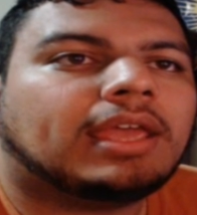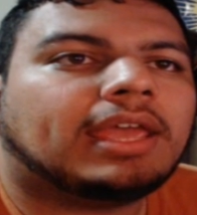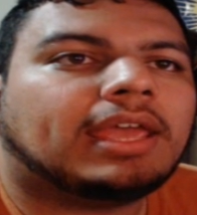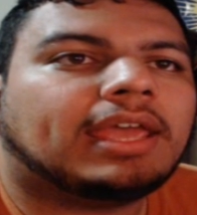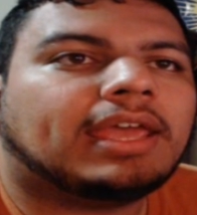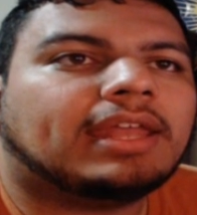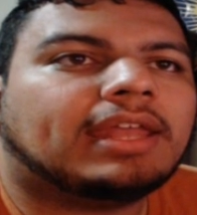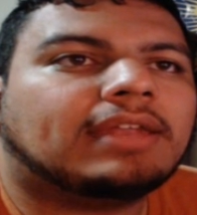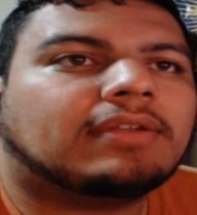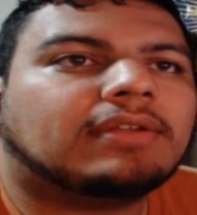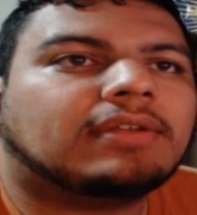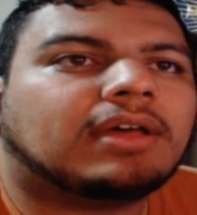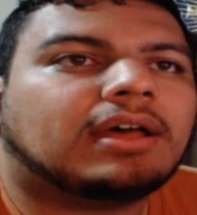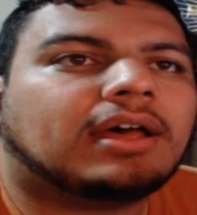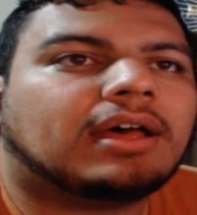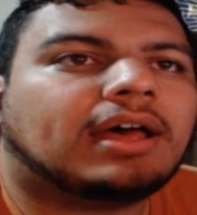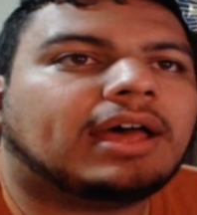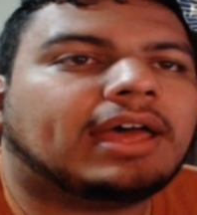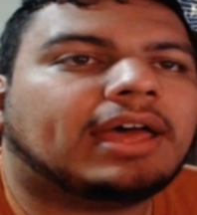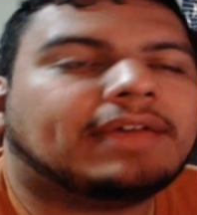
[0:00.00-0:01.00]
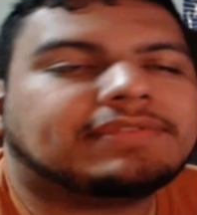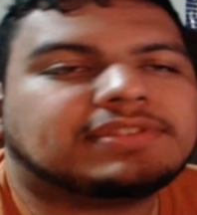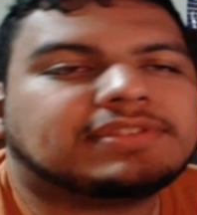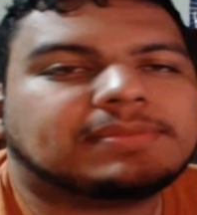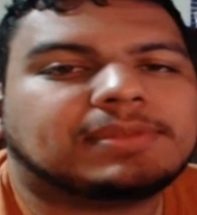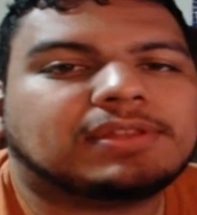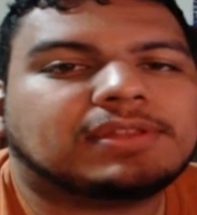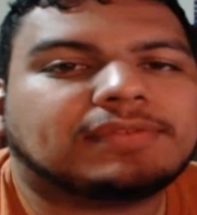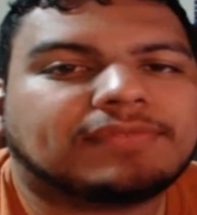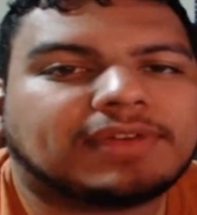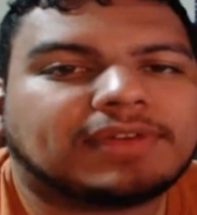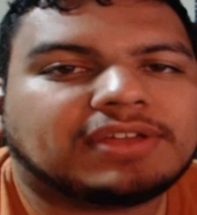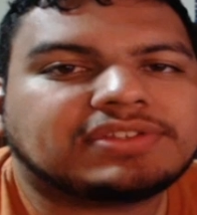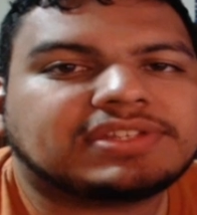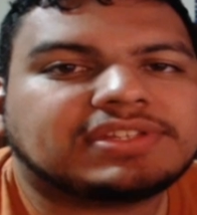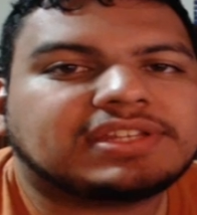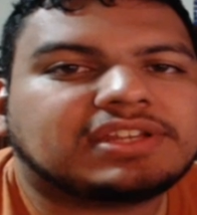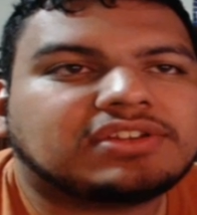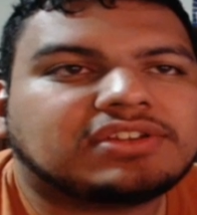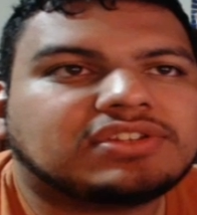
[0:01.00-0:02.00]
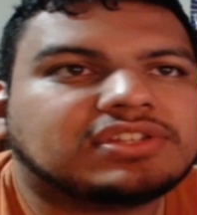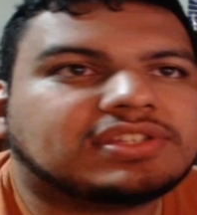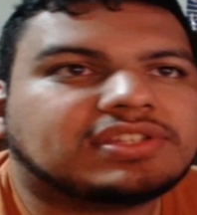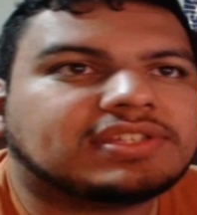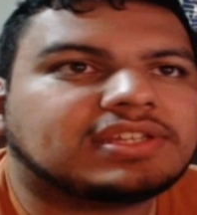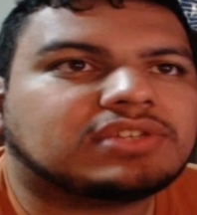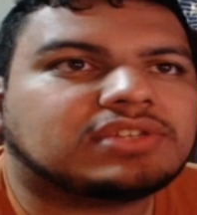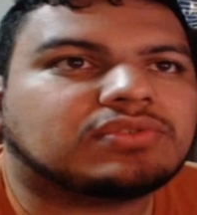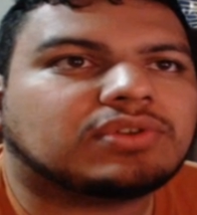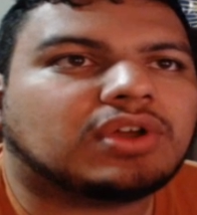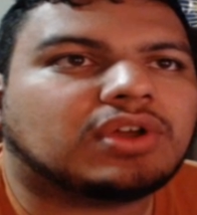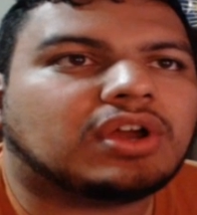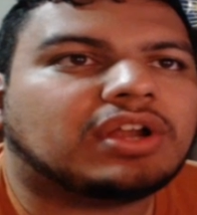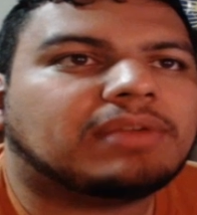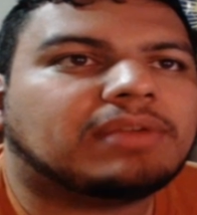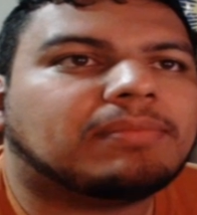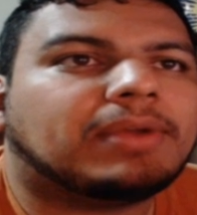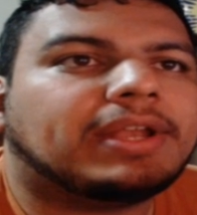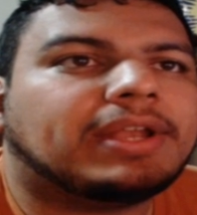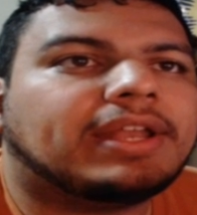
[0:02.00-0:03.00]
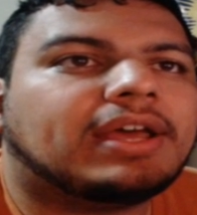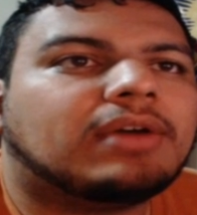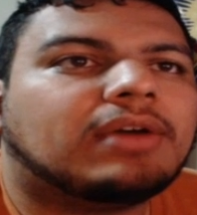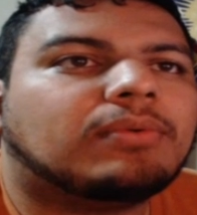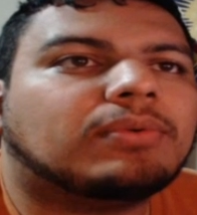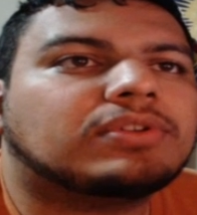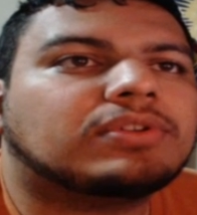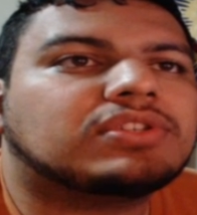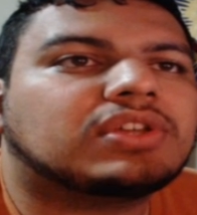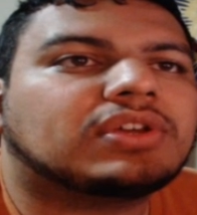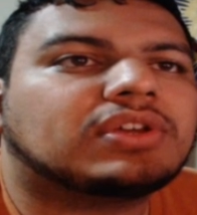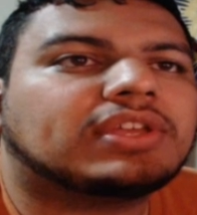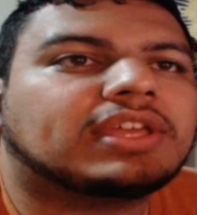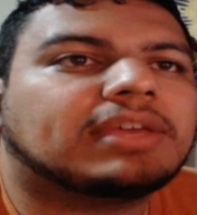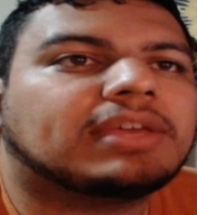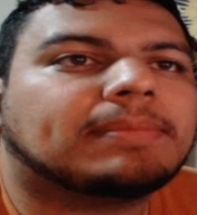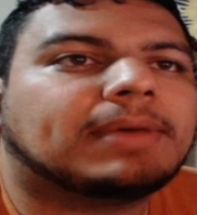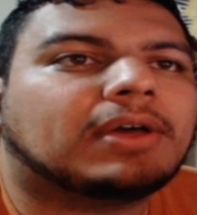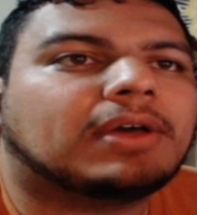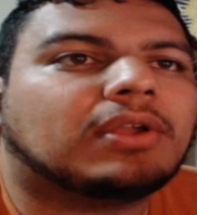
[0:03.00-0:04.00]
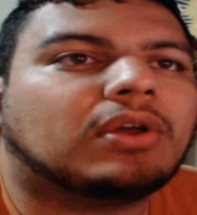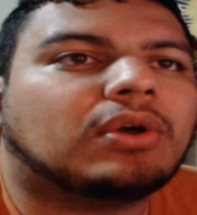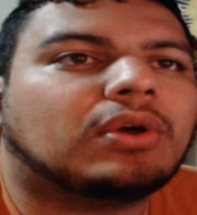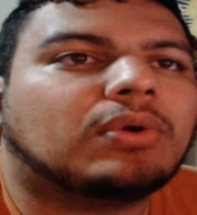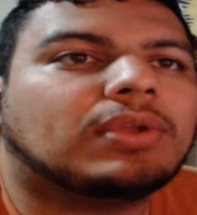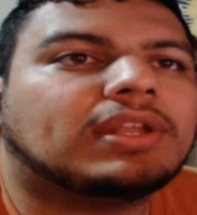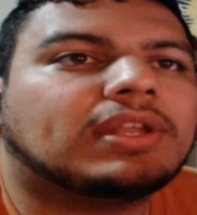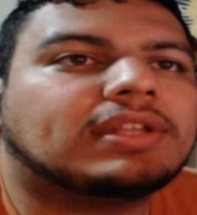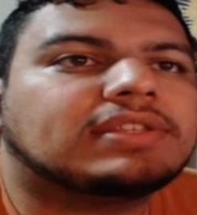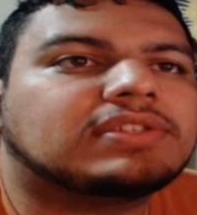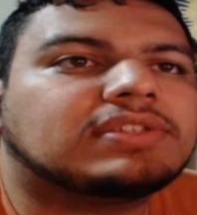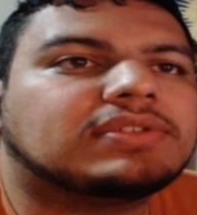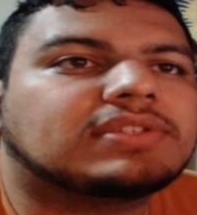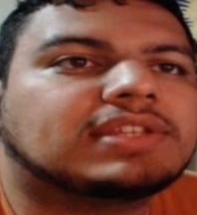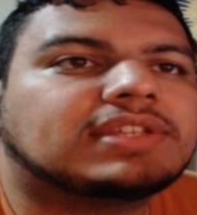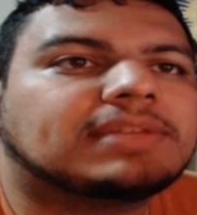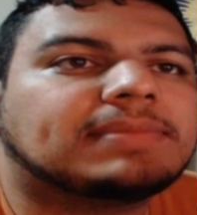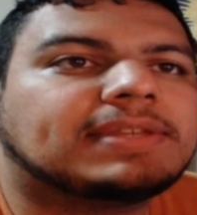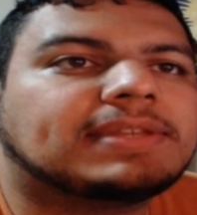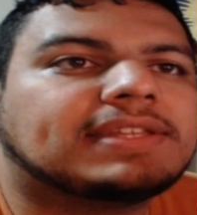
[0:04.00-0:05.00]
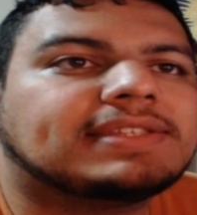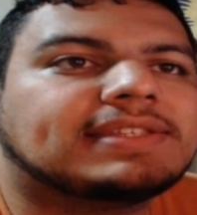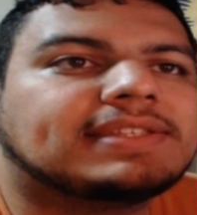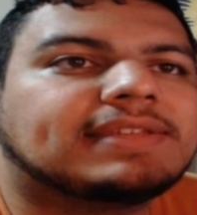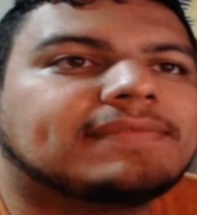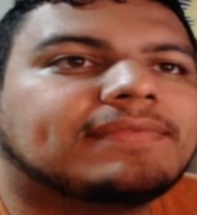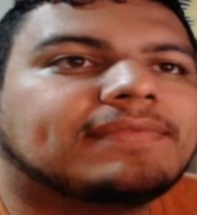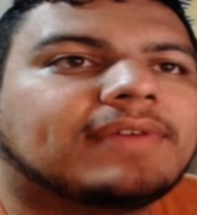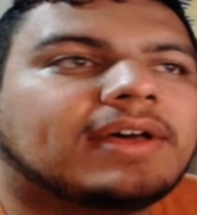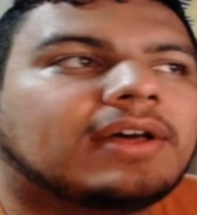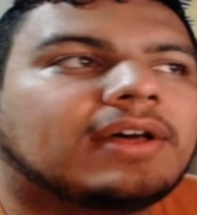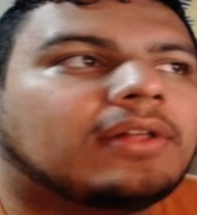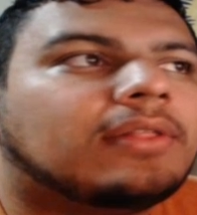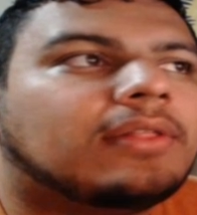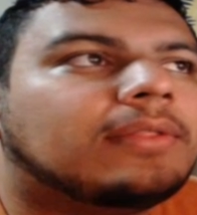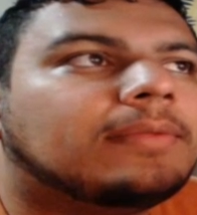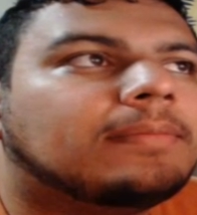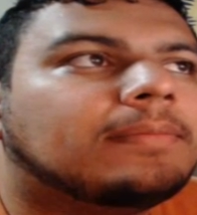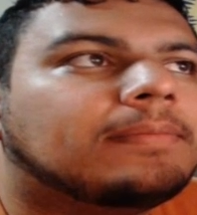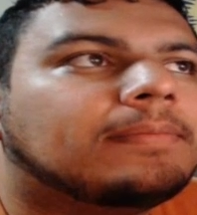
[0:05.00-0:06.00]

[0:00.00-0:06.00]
And I have some other files in here, just disregard them. Right now we're talking about Odin, so it's going to be in a zip file.